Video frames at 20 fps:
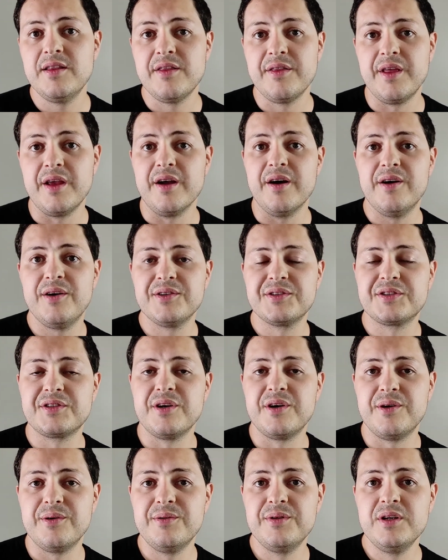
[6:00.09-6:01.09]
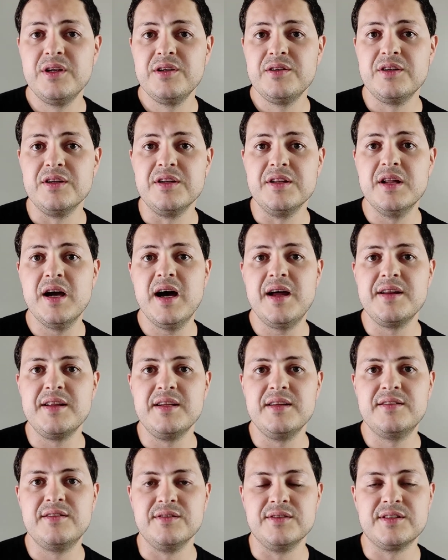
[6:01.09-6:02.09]
They also did not
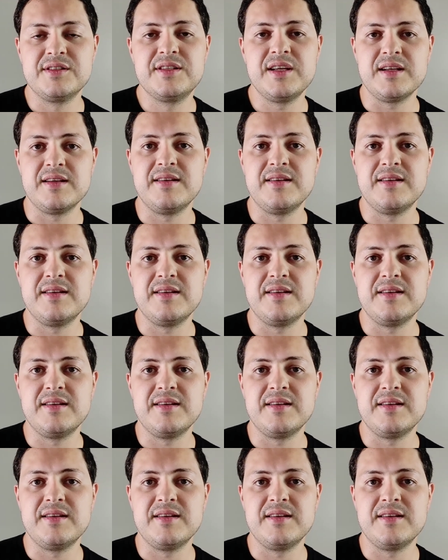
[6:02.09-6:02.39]
need to sit